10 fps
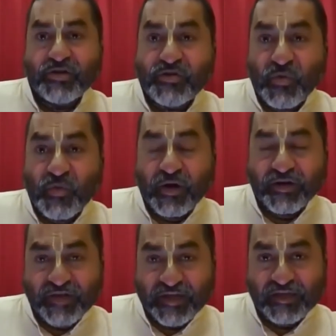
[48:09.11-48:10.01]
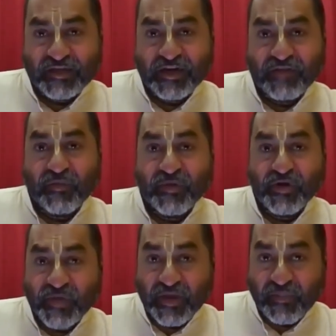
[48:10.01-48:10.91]
Do what is necessary for me to
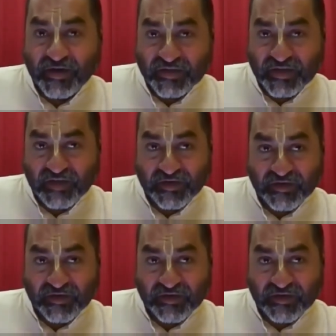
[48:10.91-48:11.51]
be a better servant.